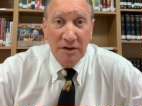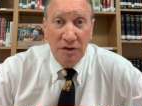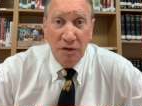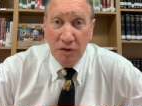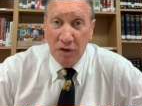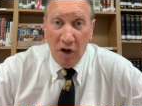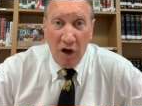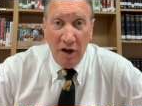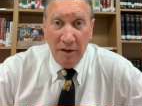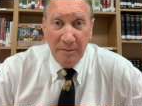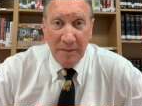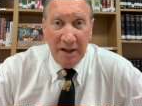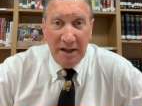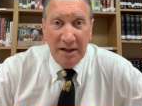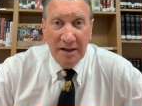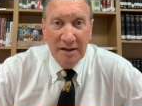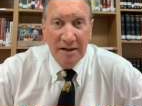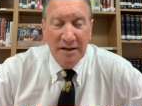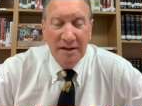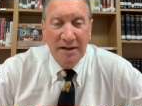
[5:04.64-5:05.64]
You called
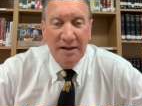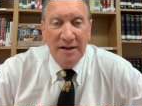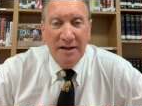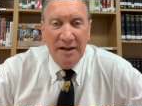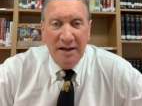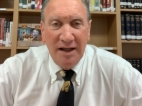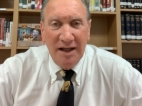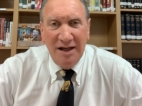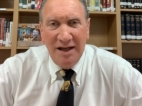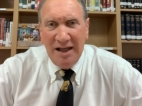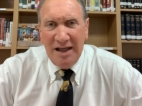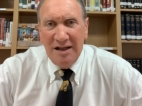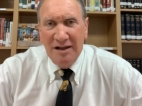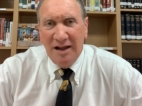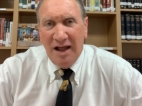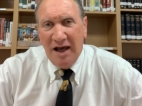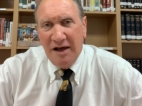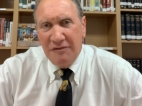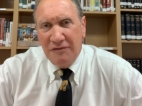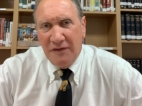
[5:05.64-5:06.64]
me. And
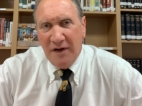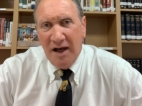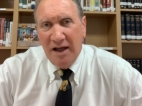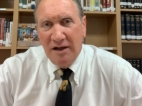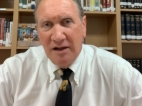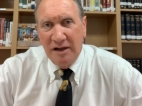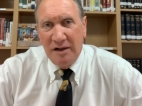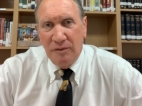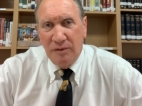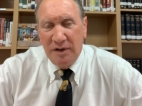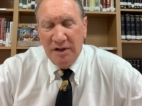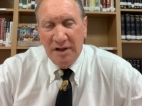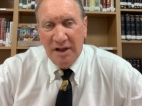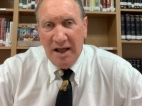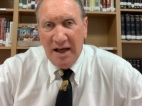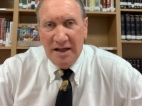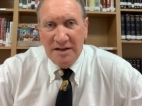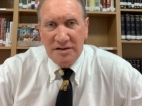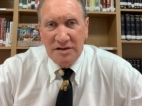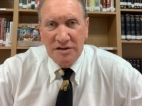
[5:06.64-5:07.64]
Eli finally
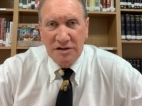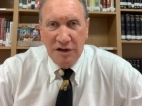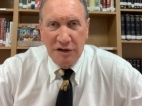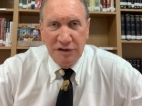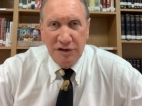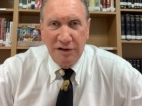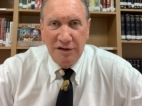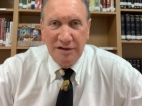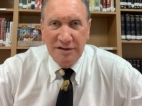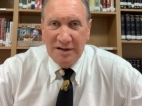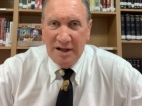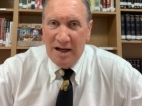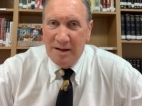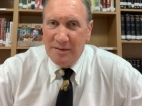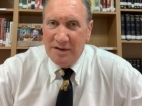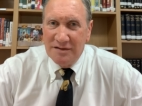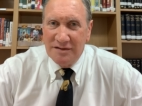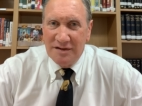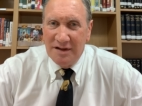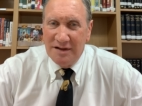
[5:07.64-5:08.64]
realizes the third
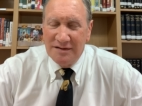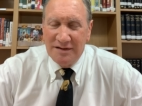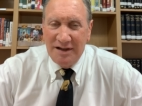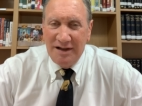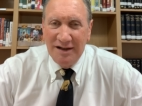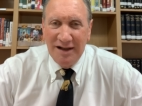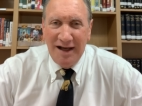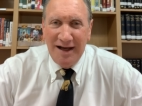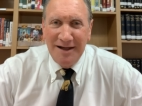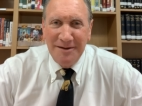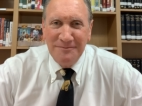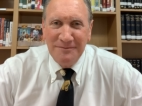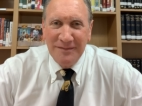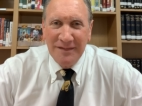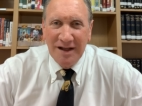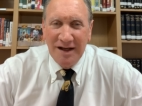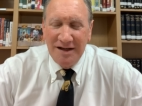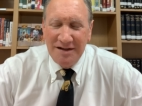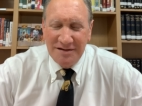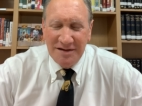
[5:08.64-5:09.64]
time. He says, Eli,
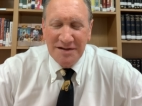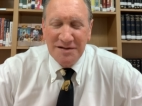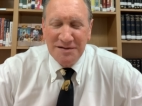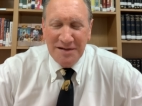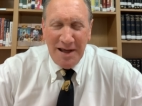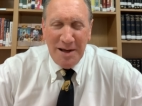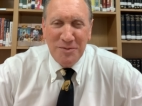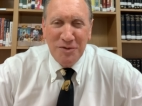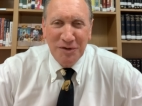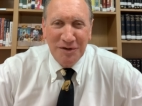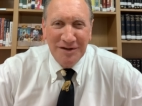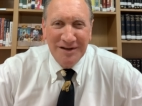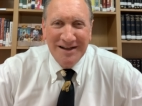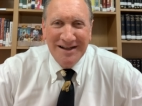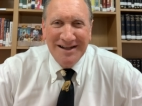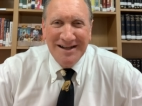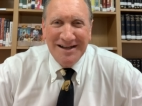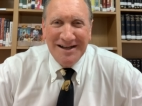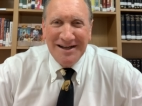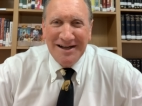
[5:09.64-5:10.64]
he says, Samuel,
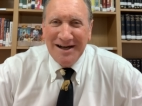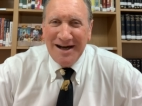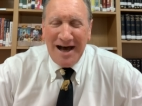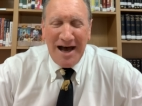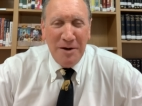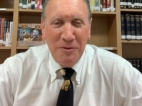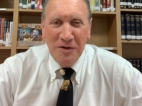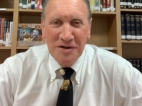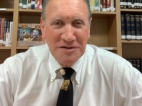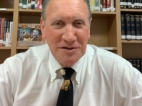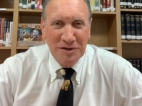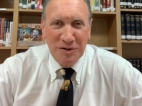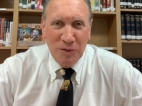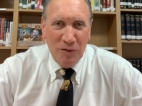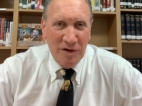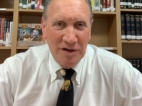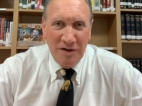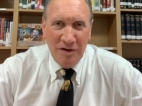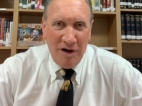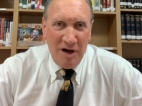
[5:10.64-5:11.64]
uh, I wasn't the
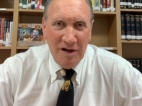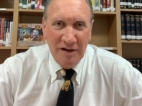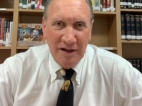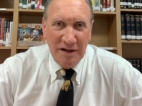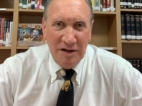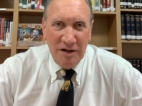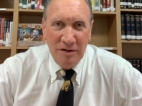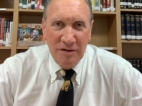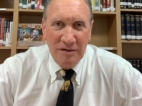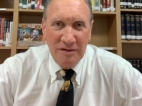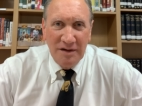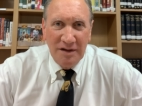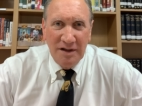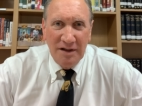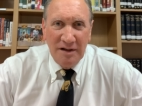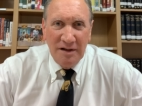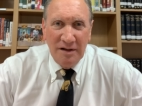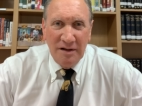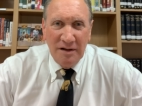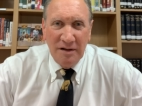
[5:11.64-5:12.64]
one calling you.
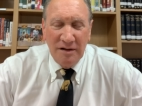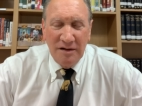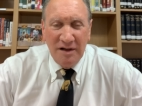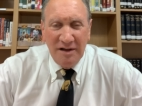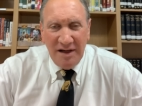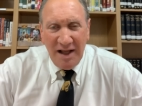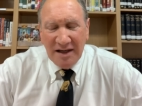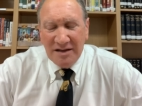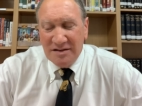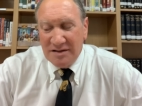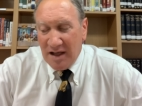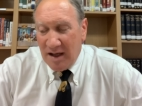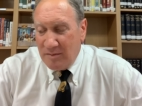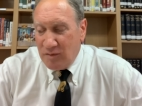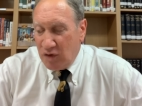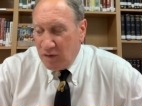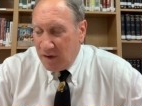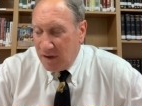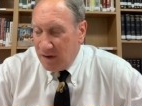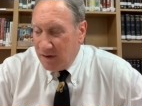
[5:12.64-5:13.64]
The next
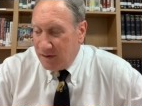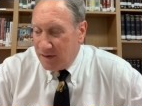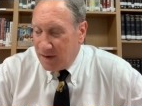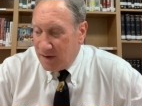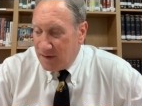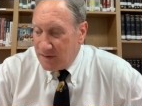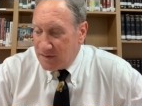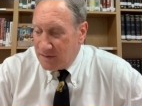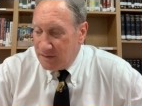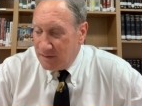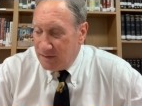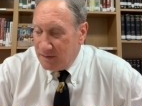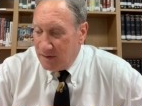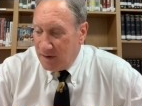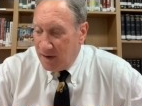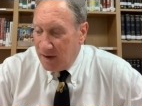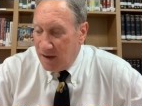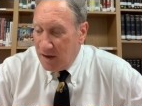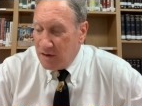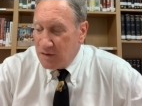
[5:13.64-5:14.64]
time you hear this,
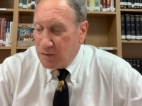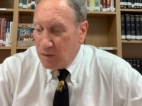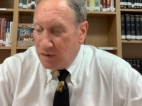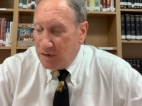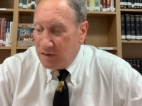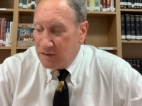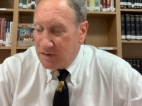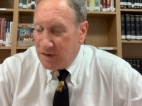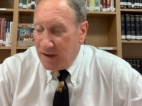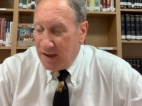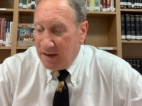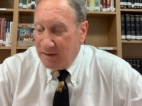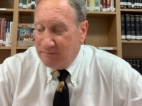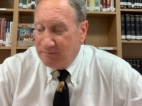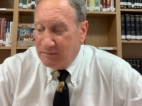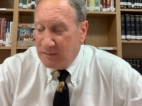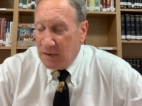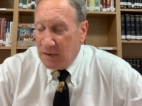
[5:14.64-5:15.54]
here's what you say